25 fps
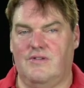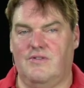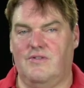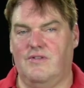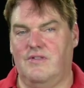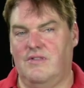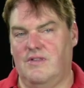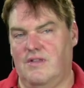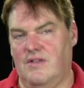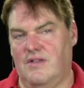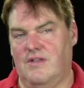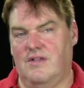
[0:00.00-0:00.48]

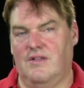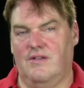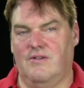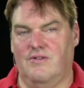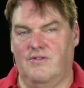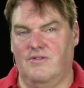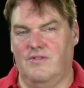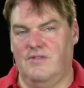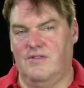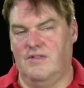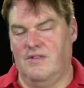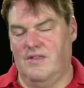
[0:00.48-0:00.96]
on
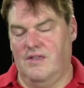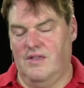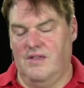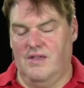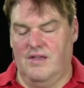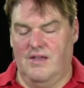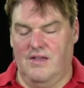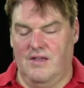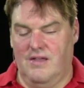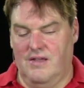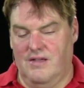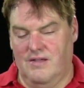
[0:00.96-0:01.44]

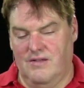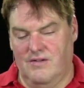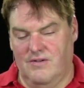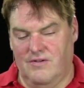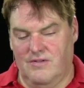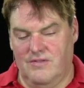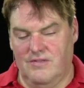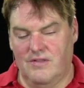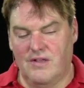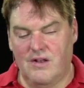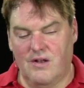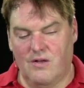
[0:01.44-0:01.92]

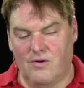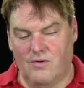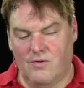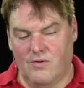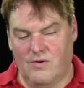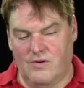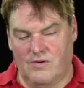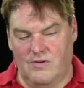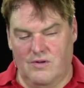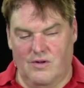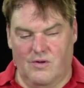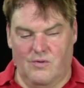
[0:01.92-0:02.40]
the
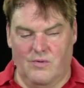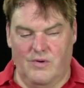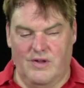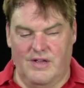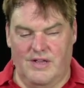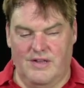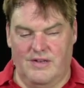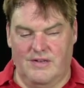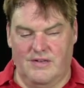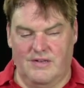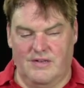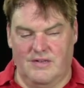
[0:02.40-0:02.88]
low
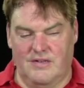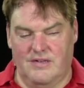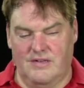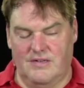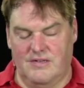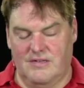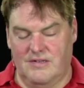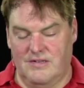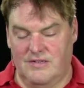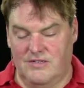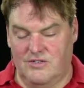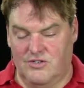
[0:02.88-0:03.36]
end,
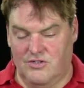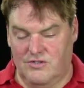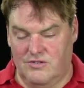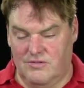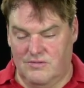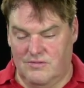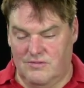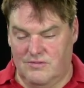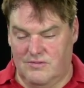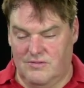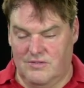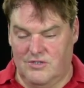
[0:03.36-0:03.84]
and it
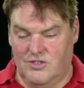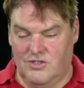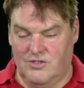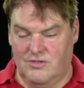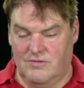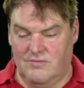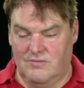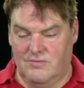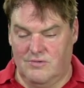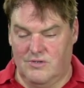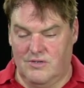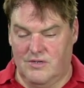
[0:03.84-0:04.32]

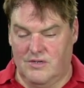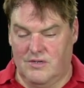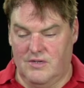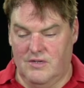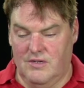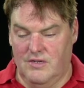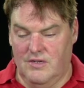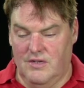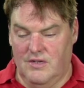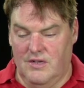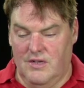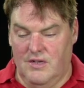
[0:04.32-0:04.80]
shouldn't work.
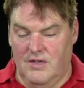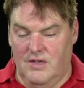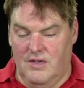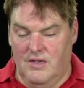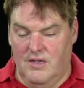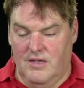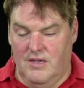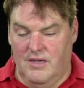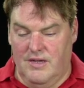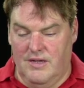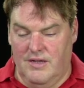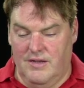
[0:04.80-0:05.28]

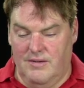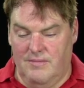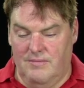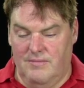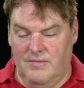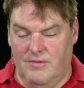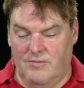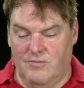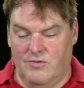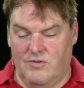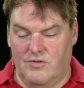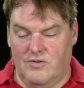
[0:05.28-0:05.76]

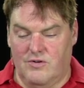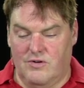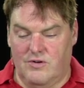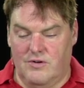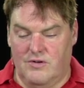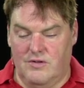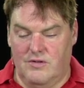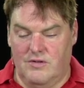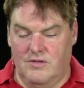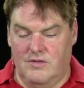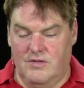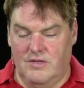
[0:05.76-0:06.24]

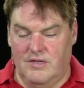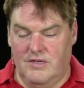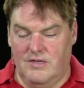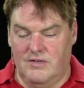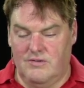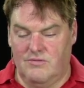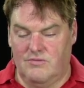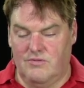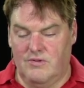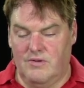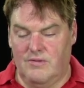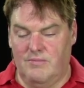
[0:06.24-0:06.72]
mimoCall
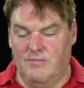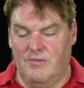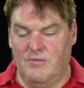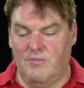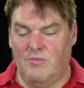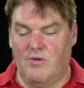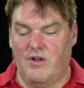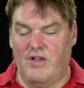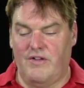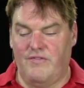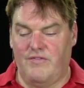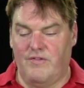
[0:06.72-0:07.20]
and
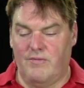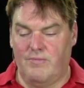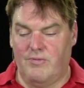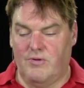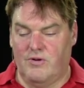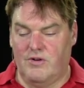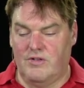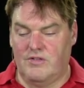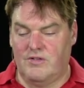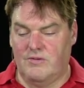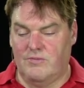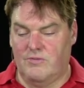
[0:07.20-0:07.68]
mimoLive
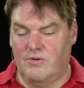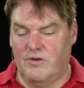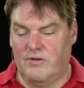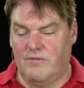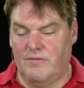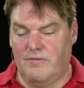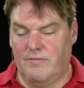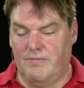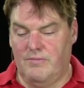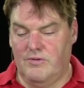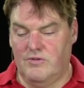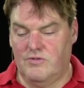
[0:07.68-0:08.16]
Reporter
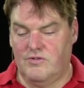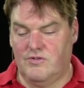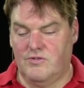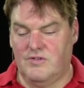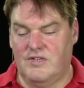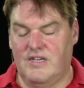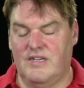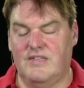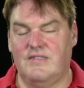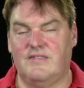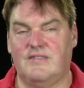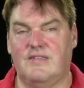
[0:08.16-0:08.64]
work with
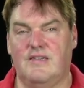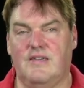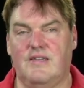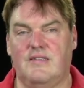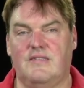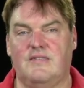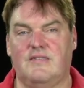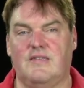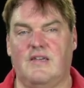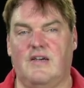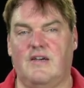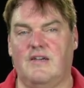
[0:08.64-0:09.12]
Bluetooth
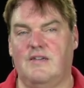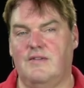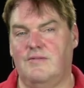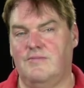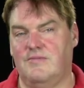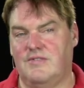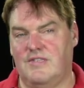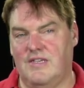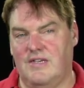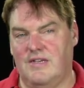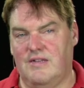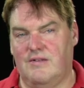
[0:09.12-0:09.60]
headsets.
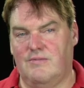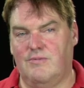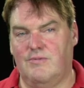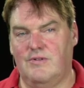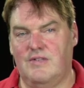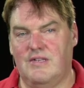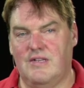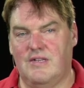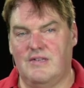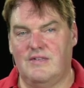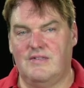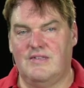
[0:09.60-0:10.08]
Achim said we
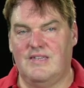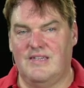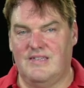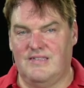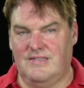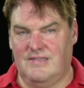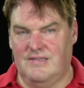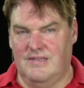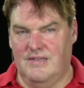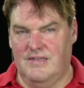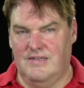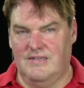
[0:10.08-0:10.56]
didn't
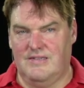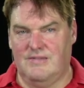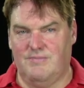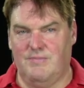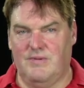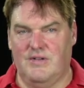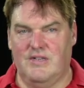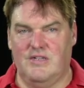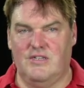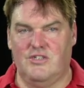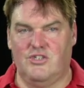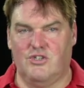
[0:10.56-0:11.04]
test this,
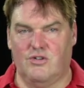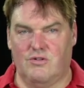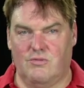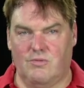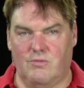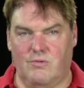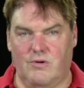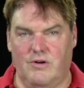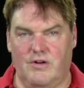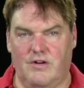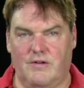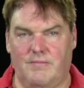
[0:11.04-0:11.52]
but it should
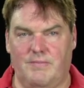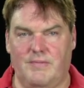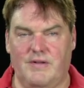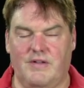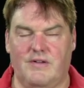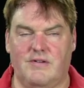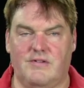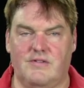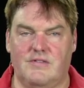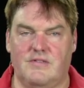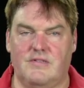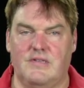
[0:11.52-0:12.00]
work
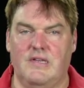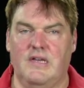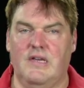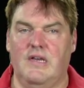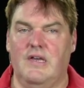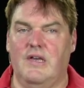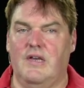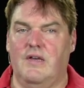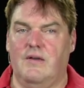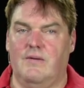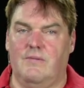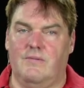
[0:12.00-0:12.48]
because
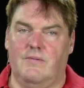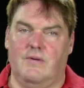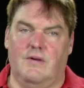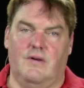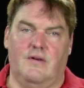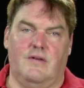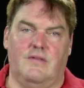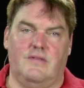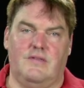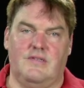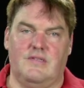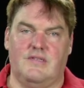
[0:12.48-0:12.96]

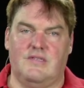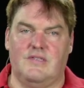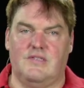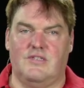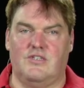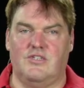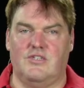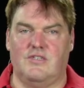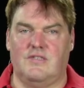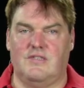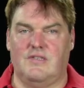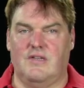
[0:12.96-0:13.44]
this is
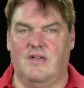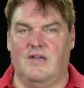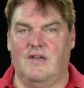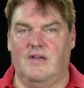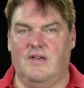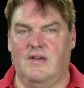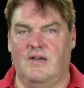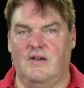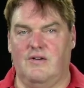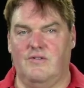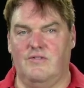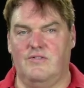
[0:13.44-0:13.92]
just
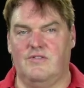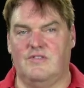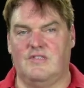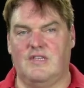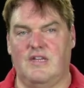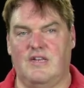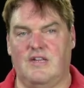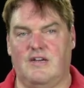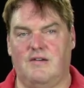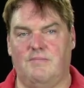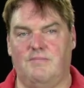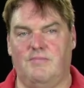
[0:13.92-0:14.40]
how you
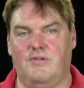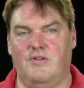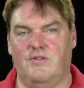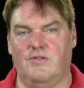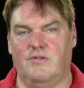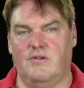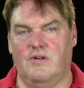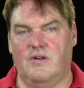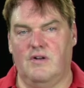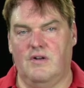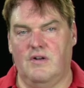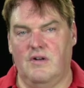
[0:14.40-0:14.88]
set up
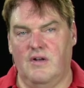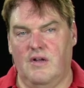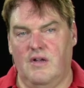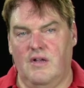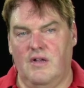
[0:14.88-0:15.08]
your